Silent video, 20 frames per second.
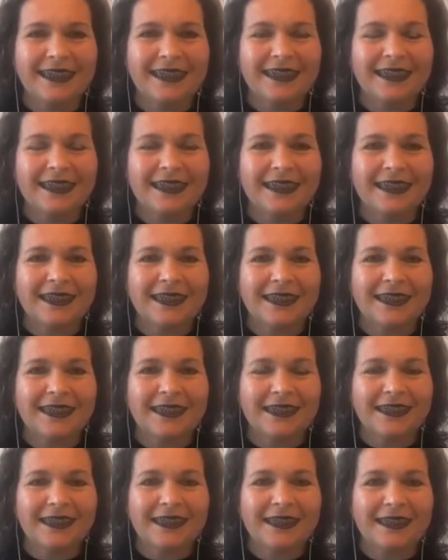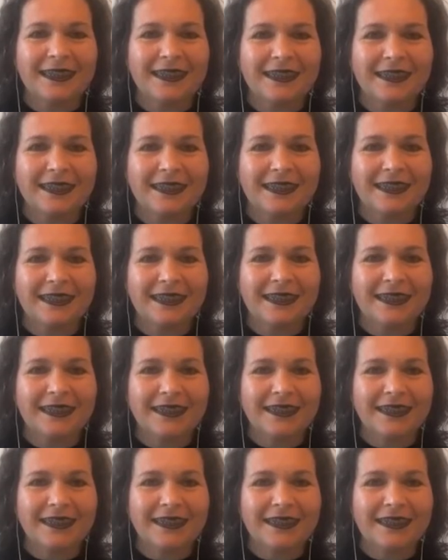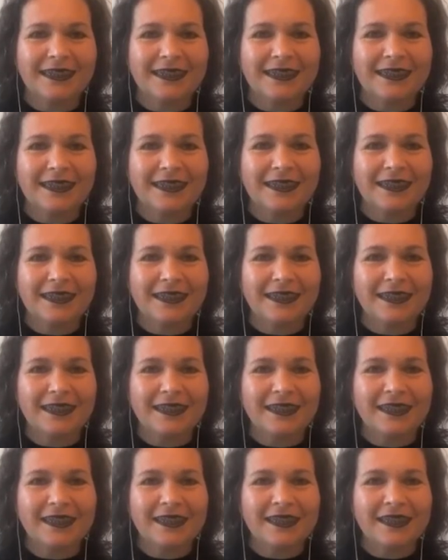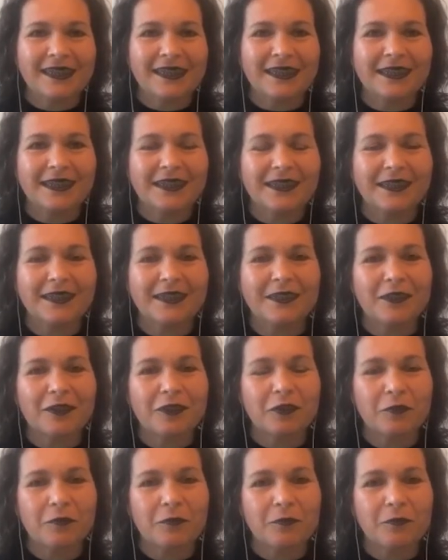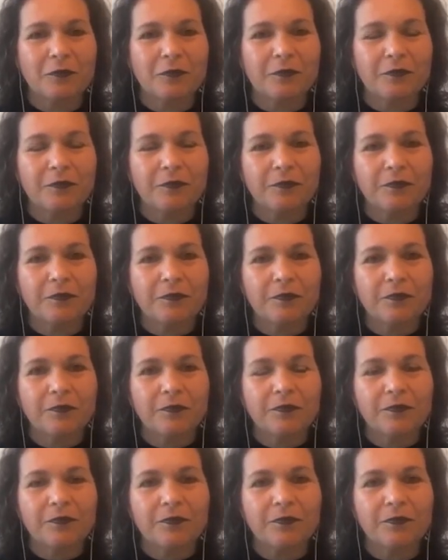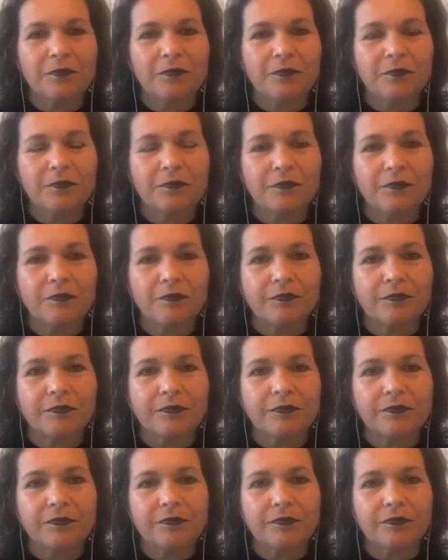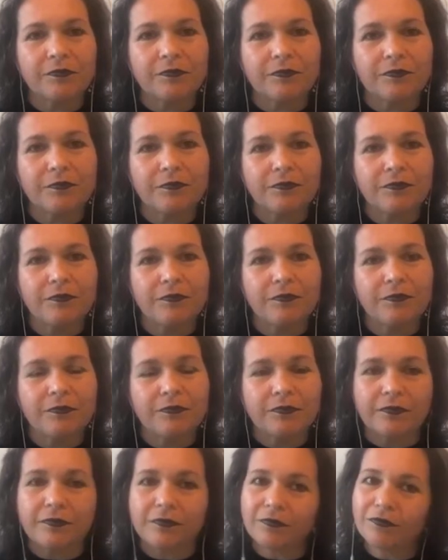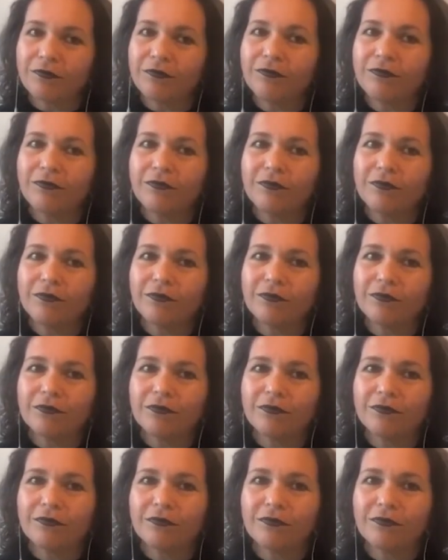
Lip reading: No words are spoken by the person on screen.